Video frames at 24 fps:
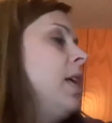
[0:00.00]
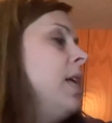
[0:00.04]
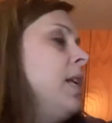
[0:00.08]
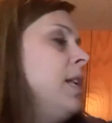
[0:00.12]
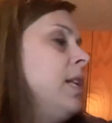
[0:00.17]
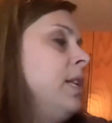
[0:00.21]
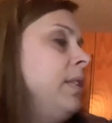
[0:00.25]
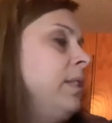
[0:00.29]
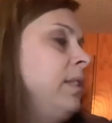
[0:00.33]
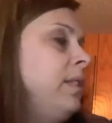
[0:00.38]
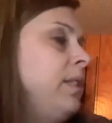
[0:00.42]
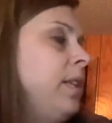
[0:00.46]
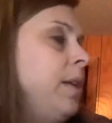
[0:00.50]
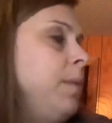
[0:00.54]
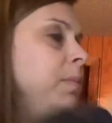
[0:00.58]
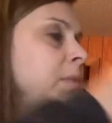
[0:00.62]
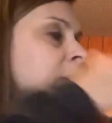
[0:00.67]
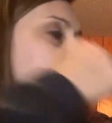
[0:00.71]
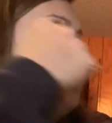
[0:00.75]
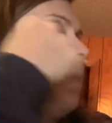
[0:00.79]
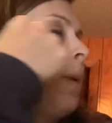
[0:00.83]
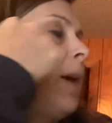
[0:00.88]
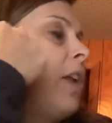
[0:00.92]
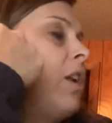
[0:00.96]
Some
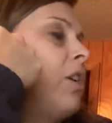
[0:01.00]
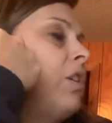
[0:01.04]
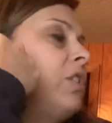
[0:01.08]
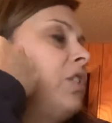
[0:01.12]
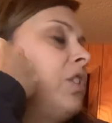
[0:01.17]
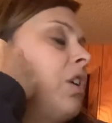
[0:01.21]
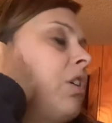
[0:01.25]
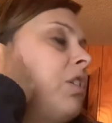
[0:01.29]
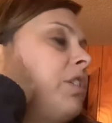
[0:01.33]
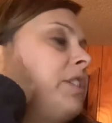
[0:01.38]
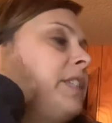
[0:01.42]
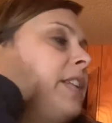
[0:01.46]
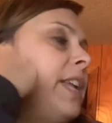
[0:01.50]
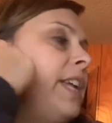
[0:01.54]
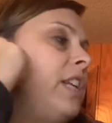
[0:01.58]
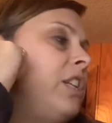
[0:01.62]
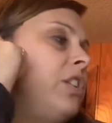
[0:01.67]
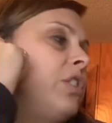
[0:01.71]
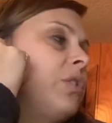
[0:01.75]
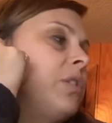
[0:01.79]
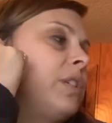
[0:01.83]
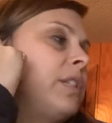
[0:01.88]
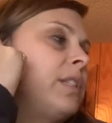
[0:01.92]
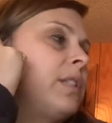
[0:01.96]
spiders are
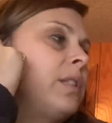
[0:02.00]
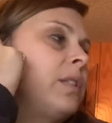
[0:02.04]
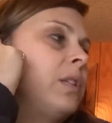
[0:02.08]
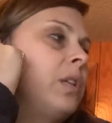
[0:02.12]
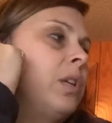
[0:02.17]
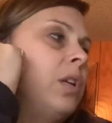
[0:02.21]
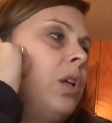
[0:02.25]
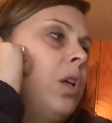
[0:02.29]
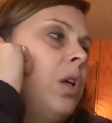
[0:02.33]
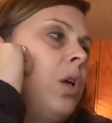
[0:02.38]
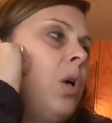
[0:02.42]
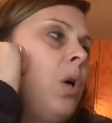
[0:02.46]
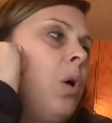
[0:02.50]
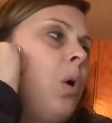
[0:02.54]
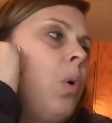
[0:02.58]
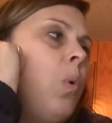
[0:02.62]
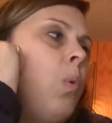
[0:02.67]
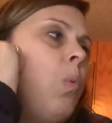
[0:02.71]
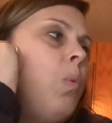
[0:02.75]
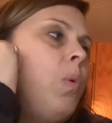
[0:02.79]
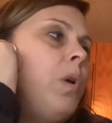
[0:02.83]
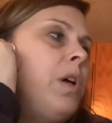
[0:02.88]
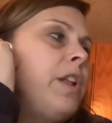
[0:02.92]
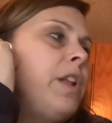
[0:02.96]
dangerous.
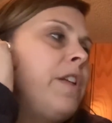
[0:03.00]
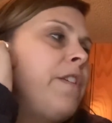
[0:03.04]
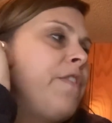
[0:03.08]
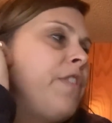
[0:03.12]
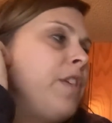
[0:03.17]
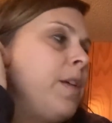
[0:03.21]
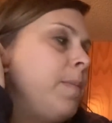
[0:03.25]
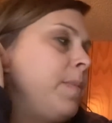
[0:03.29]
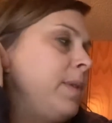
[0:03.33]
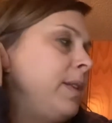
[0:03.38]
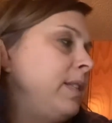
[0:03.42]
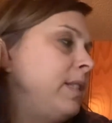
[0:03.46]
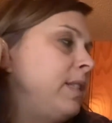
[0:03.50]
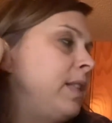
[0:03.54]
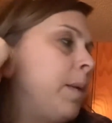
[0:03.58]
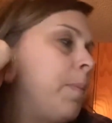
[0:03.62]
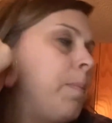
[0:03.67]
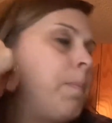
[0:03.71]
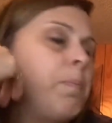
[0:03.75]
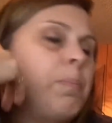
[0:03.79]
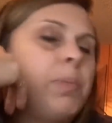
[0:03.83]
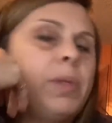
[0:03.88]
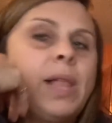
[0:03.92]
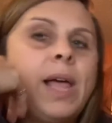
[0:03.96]
One of them is the
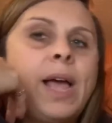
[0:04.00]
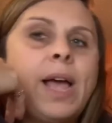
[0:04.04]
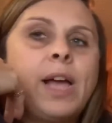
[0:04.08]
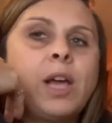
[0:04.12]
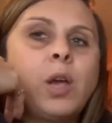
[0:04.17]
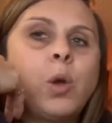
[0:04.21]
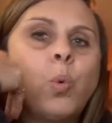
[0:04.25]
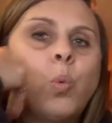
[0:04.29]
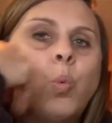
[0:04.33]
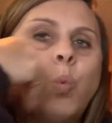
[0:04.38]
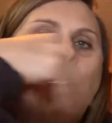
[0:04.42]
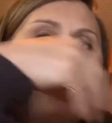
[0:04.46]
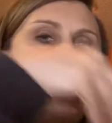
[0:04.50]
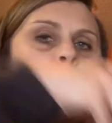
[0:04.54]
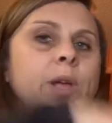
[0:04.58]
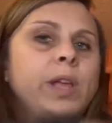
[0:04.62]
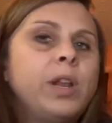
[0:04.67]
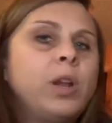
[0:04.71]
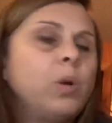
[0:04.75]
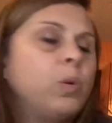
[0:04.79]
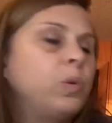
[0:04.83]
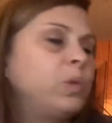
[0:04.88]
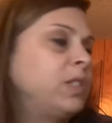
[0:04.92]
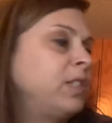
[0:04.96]
black
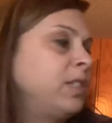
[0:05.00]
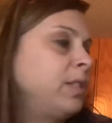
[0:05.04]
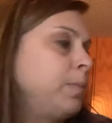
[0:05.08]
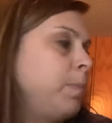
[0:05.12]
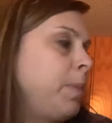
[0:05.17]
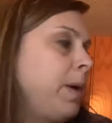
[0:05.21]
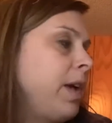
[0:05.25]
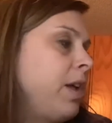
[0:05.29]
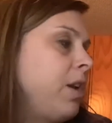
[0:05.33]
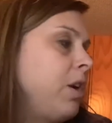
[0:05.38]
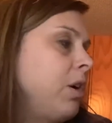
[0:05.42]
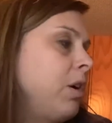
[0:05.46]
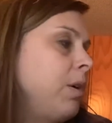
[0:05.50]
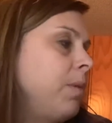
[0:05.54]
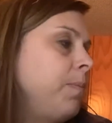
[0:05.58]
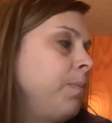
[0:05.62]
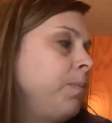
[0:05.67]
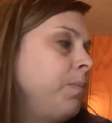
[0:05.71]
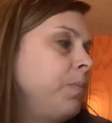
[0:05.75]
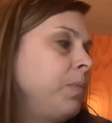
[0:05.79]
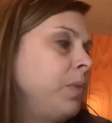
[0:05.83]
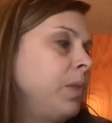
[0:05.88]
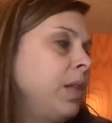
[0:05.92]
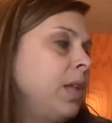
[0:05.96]
widow spider.
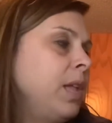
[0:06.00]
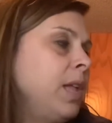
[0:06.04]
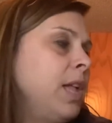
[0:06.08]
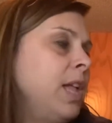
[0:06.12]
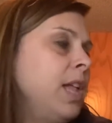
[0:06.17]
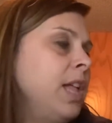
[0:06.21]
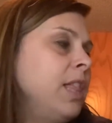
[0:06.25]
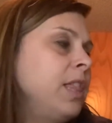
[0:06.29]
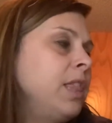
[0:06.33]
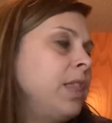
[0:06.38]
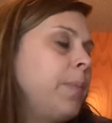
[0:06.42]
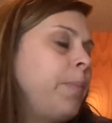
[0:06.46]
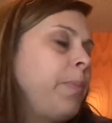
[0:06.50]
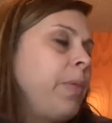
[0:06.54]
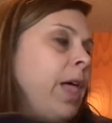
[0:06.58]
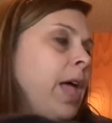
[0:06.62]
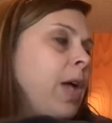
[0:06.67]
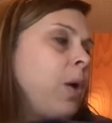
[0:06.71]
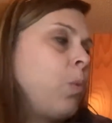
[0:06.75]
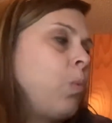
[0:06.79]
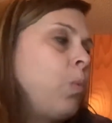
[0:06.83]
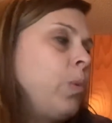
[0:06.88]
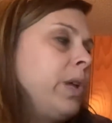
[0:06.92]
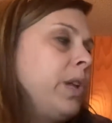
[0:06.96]
The
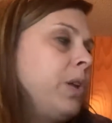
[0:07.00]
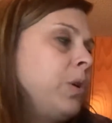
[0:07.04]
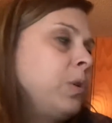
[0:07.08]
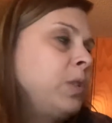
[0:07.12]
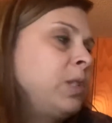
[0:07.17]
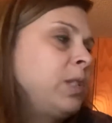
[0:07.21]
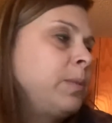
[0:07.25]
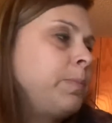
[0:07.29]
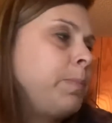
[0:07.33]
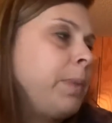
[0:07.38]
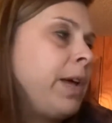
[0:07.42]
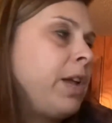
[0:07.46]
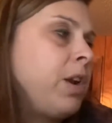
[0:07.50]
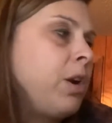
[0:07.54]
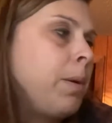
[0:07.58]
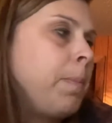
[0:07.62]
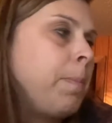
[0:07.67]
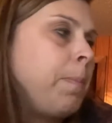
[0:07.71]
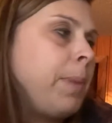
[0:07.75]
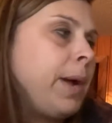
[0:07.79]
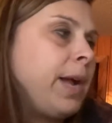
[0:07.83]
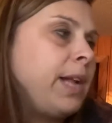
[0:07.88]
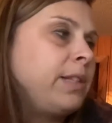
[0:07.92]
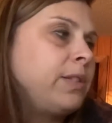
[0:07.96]
black widow spider
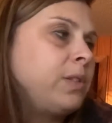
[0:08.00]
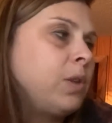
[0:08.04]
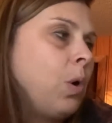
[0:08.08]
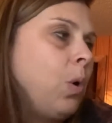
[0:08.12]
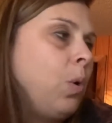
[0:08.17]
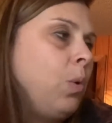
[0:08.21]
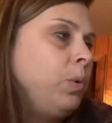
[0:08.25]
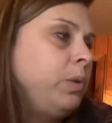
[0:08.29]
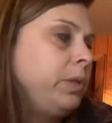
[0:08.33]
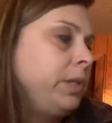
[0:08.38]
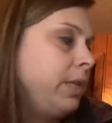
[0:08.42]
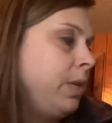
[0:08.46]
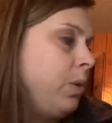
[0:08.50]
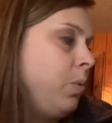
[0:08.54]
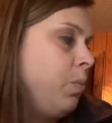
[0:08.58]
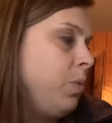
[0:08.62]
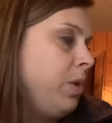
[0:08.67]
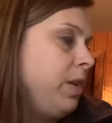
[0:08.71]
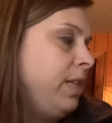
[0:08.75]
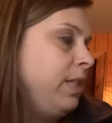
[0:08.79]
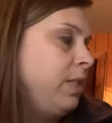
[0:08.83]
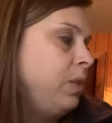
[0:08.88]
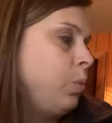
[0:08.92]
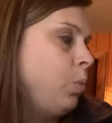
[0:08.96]
bites only when
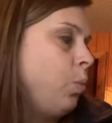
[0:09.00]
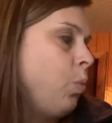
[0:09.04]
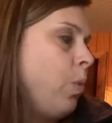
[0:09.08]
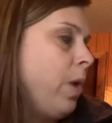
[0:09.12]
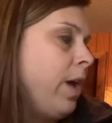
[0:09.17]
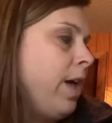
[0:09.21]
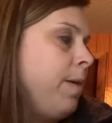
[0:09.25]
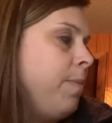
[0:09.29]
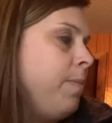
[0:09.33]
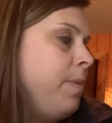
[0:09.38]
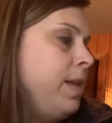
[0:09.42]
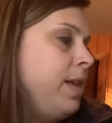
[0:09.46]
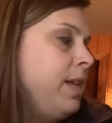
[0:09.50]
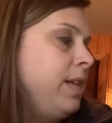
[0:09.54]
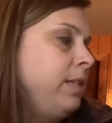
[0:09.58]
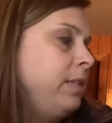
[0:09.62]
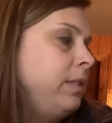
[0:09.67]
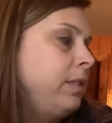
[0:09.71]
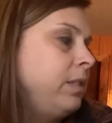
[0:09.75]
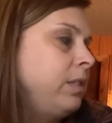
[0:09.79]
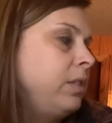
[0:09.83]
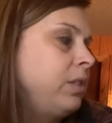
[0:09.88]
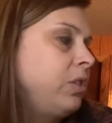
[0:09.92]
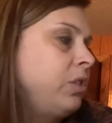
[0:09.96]
its web
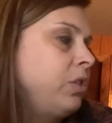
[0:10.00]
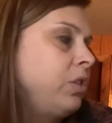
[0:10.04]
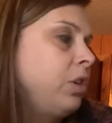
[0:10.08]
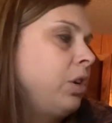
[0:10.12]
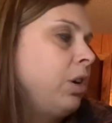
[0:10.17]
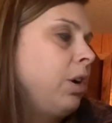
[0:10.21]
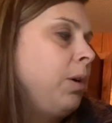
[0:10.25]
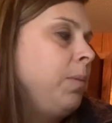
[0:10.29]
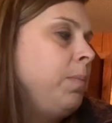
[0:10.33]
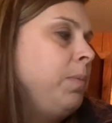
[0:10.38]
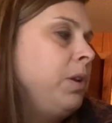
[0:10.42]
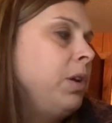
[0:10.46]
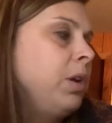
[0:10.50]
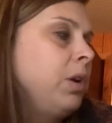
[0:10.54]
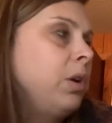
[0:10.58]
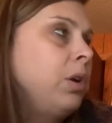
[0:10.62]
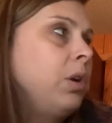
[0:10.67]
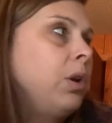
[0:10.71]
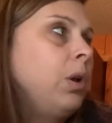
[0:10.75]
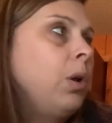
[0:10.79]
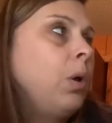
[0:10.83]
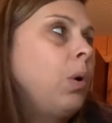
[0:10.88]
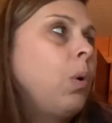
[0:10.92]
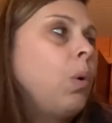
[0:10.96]
is disturbed
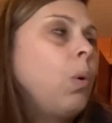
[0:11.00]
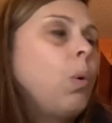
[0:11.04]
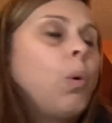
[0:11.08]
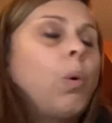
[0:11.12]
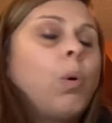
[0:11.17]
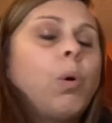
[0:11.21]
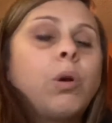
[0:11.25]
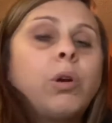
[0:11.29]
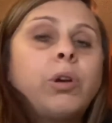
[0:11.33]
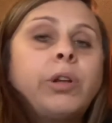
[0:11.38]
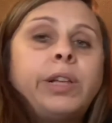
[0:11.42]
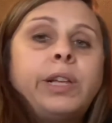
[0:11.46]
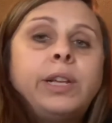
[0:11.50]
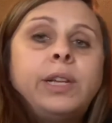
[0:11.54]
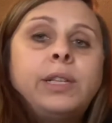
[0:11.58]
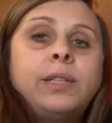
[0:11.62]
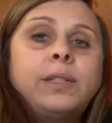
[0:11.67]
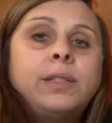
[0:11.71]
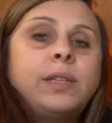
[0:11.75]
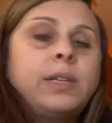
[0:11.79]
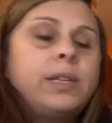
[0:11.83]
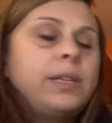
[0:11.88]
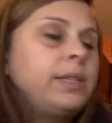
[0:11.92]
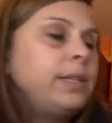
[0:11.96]
or it
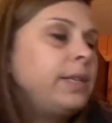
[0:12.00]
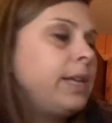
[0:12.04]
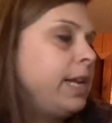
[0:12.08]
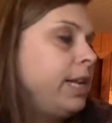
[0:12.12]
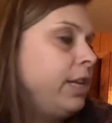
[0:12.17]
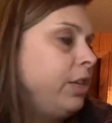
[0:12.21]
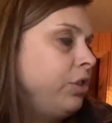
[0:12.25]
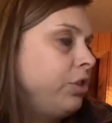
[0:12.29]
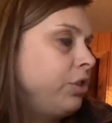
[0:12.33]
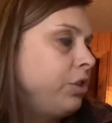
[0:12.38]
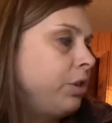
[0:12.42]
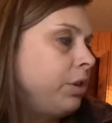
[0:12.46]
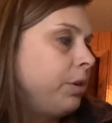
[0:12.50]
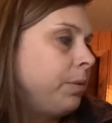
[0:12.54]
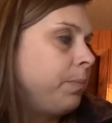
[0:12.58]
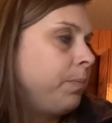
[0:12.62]
is in danger.